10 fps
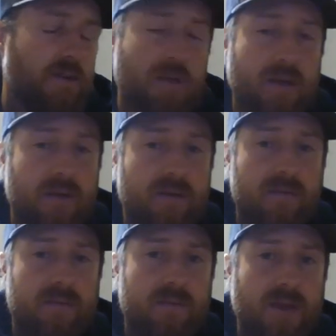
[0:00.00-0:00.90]
And
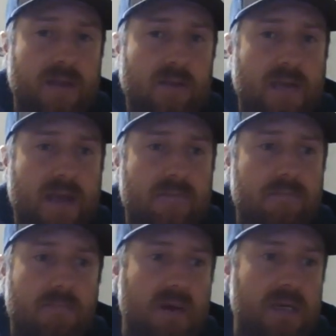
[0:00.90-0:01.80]
I look at
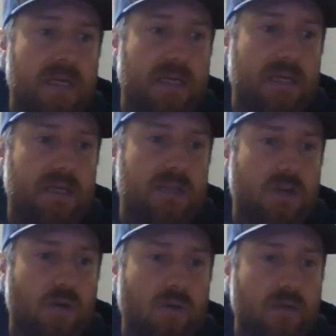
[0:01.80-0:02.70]
money
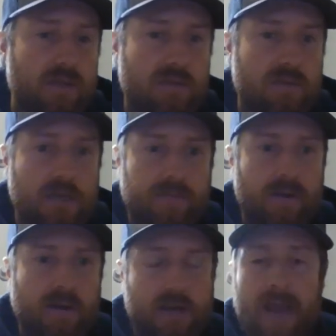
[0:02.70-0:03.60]
totally different.
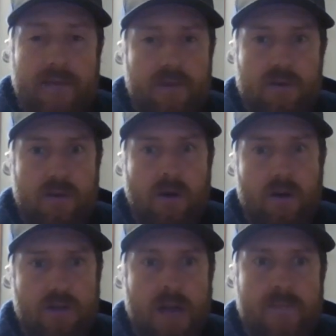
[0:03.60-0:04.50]
Yeah, there are
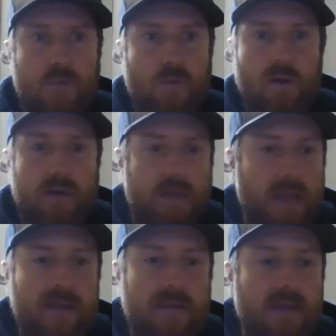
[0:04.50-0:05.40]
times where it
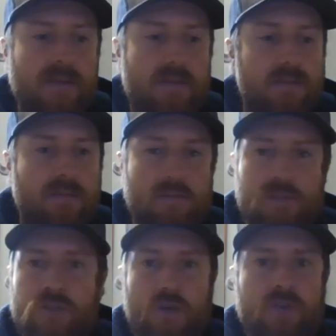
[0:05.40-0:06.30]
can get
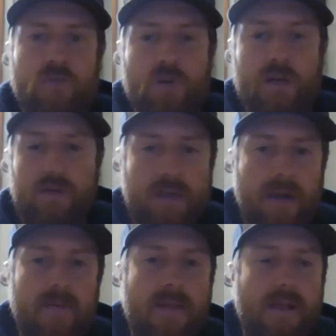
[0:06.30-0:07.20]
stressful here and
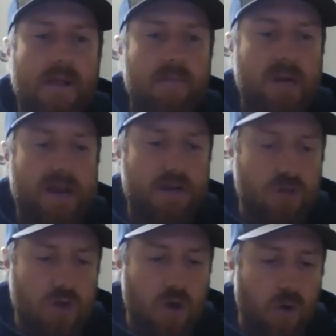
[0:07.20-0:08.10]
there, but I
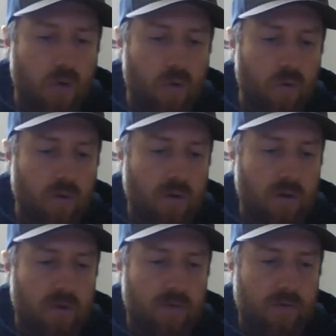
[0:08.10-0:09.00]
know
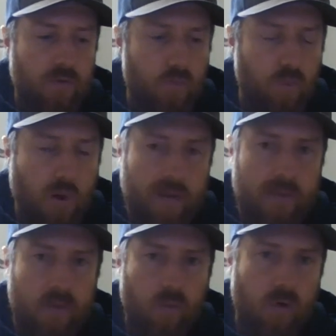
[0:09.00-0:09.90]
through what
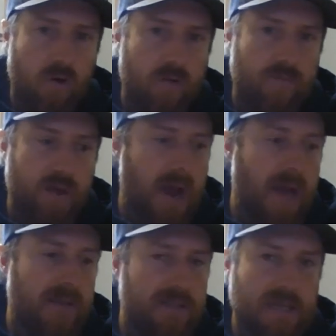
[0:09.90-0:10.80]
the Word of
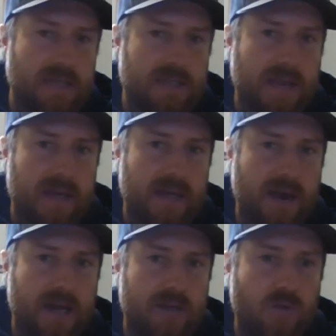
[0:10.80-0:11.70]
God says that
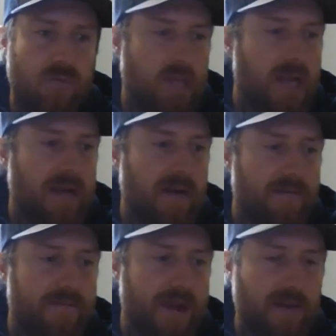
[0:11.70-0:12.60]
I don't let it
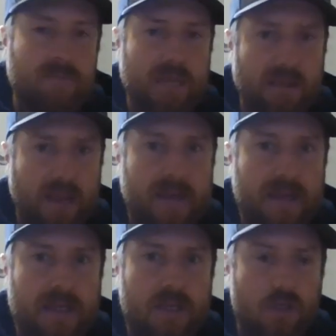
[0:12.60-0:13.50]
affect me like
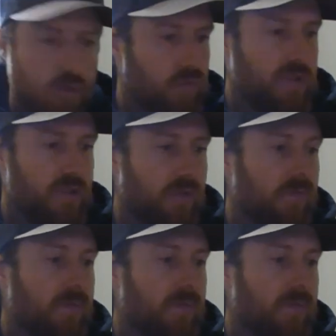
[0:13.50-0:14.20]
it used to.